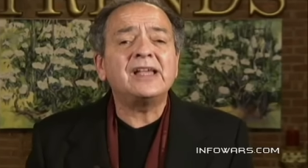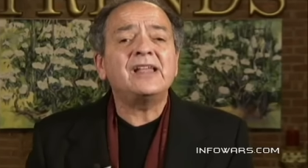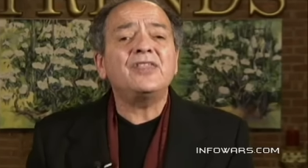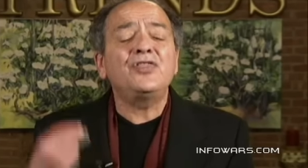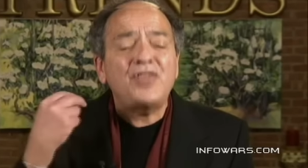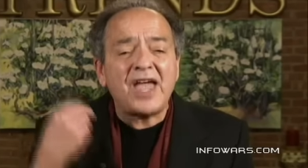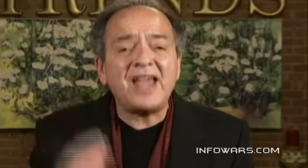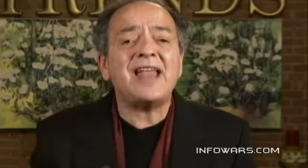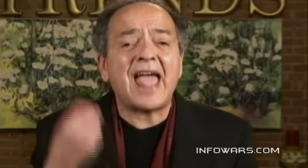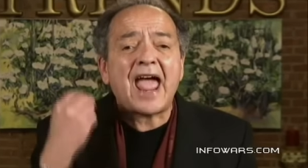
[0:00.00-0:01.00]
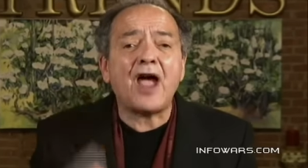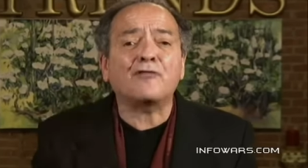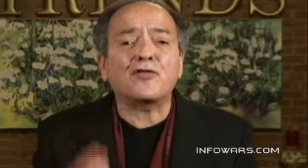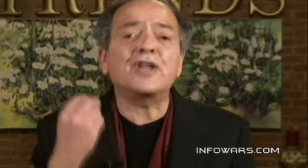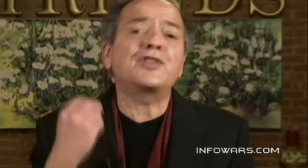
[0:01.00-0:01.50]
then
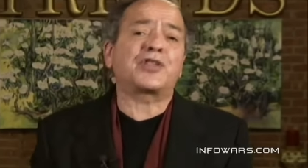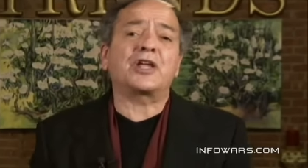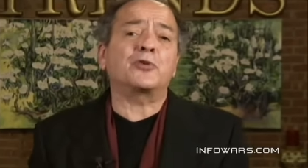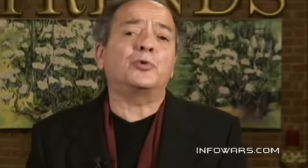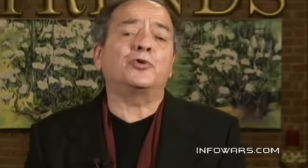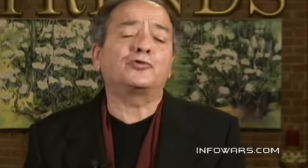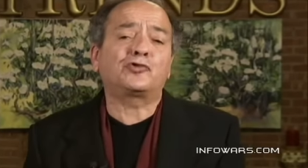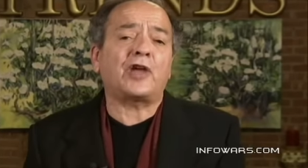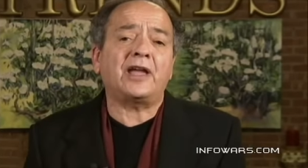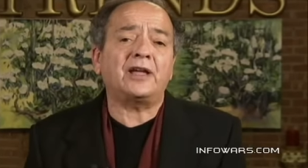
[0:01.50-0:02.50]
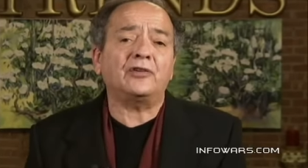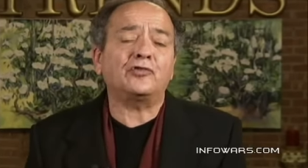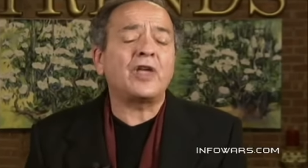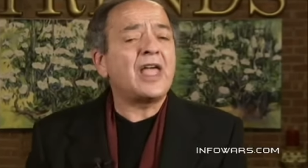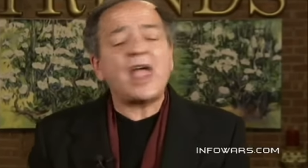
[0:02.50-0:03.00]
everything will
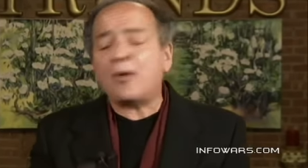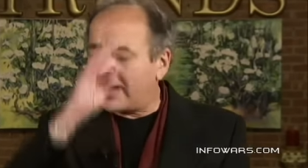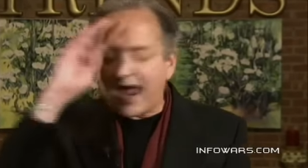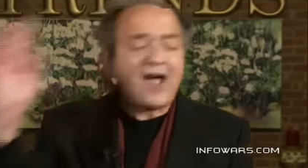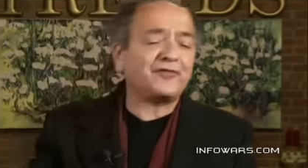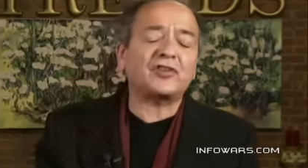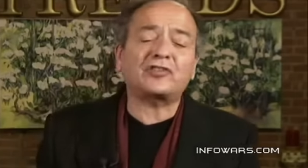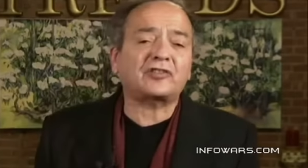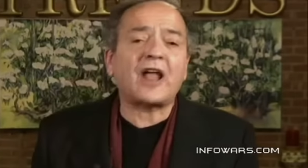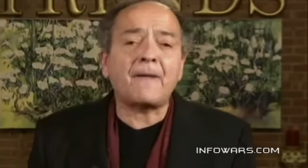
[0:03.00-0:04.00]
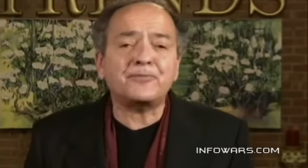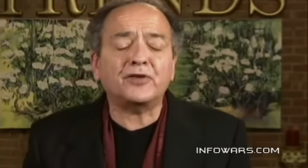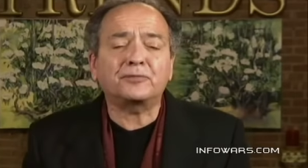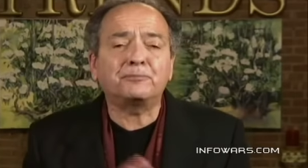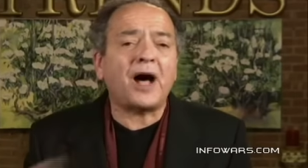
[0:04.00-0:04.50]
change. And we have to stop
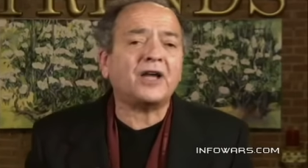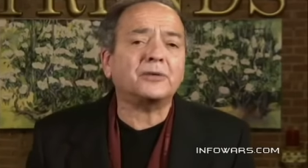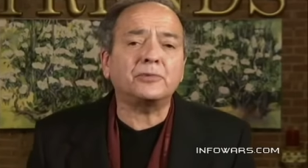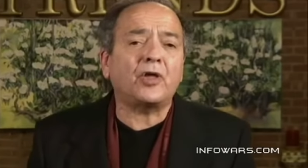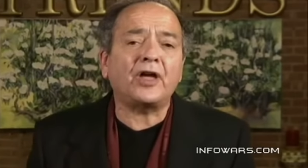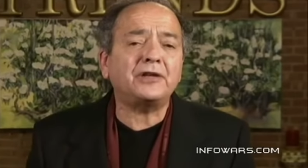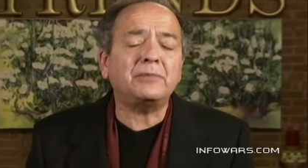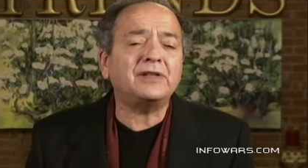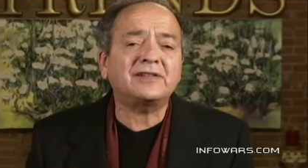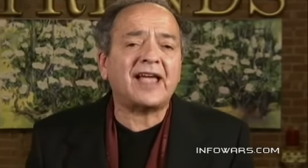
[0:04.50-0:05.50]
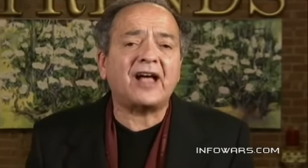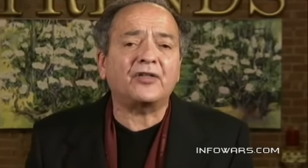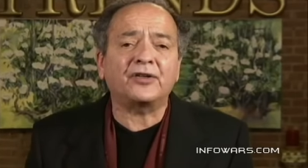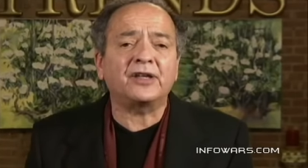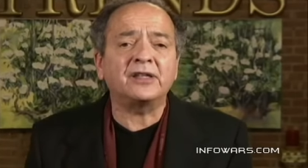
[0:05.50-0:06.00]
this bottom line
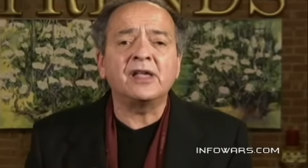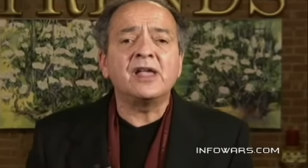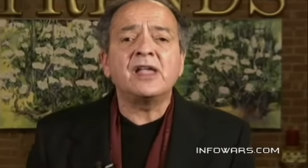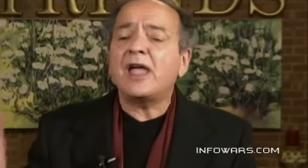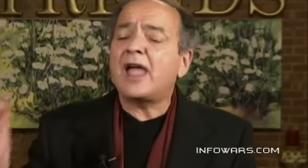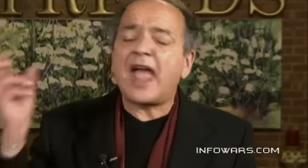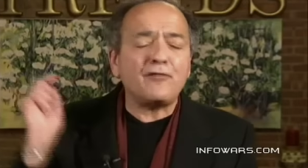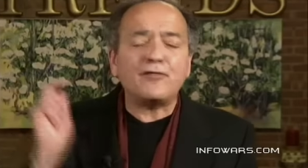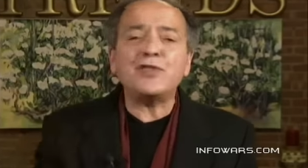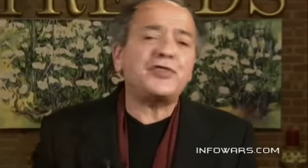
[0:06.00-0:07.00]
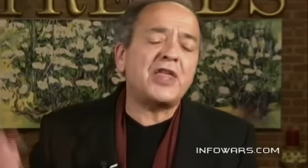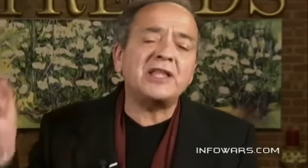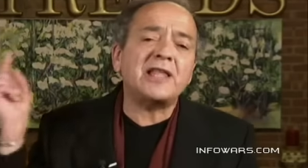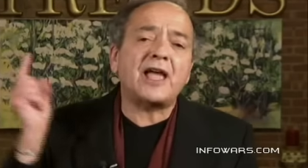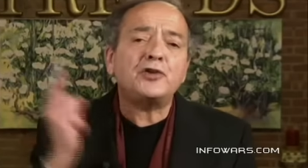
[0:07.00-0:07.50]
mentality.
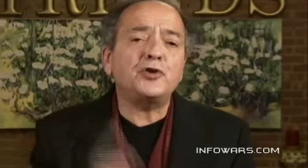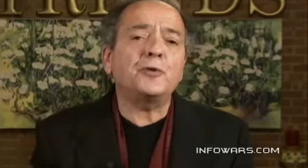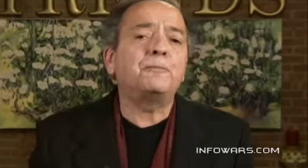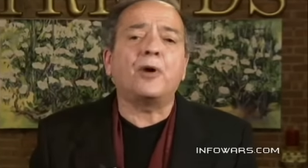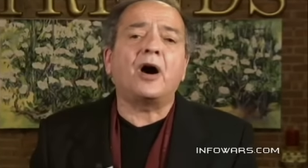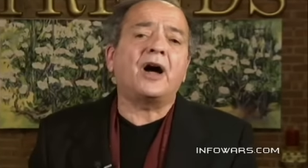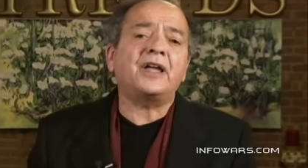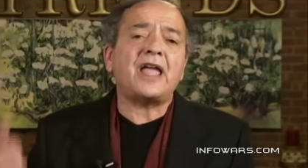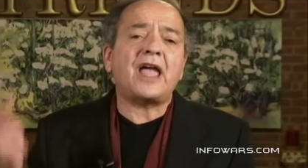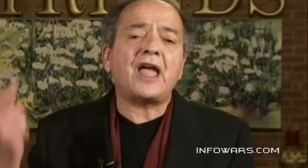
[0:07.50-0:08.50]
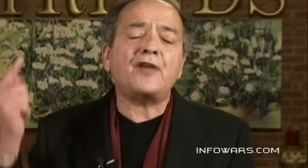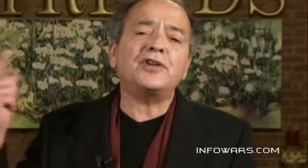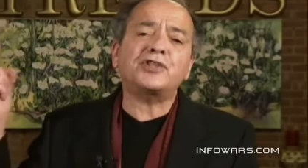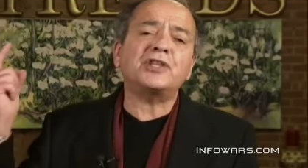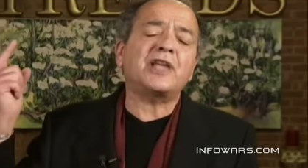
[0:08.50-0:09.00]
Everything that you buy,
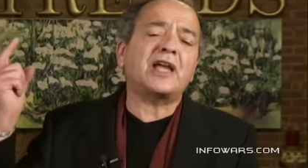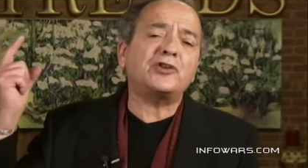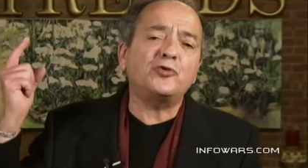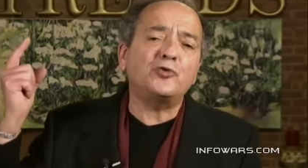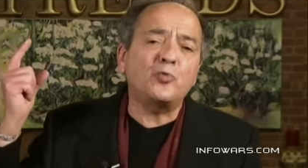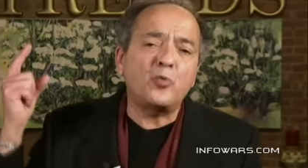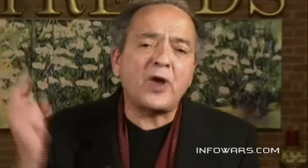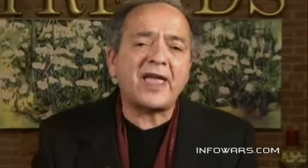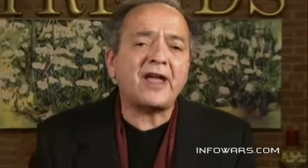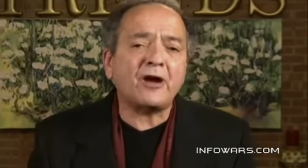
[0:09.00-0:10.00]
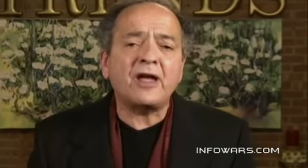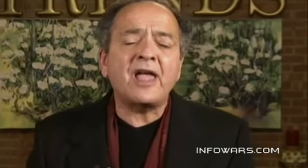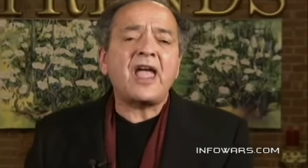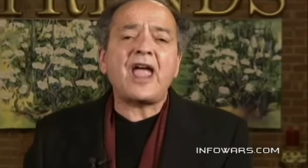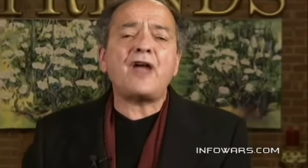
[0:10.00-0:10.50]
everything that you wear,
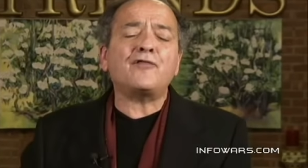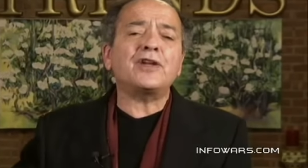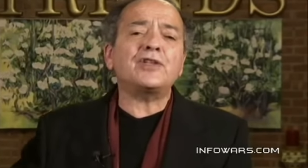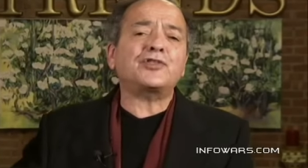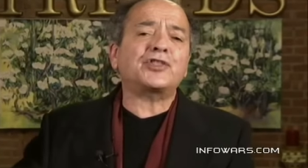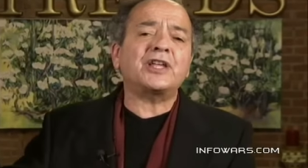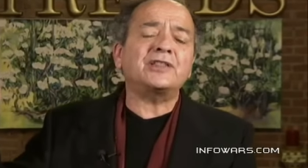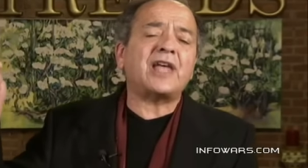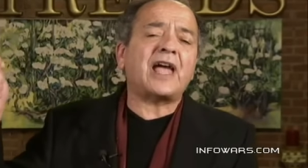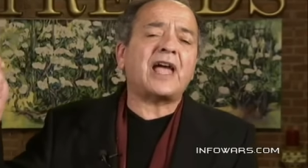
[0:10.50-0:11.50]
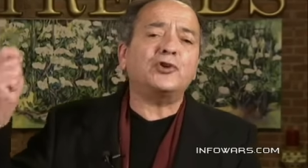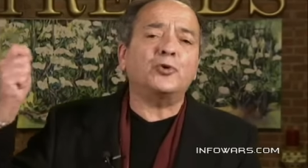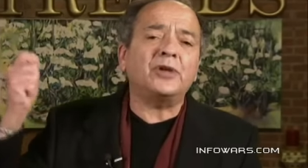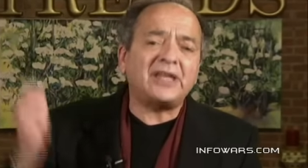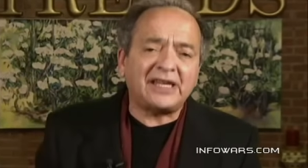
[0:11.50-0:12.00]
everything that
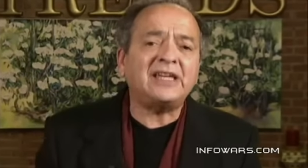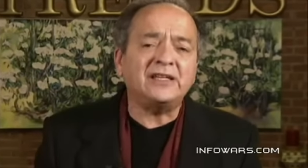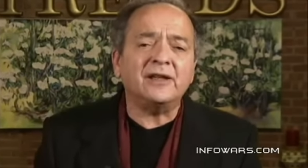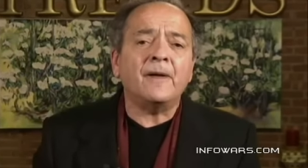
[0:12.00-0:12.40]
you eat,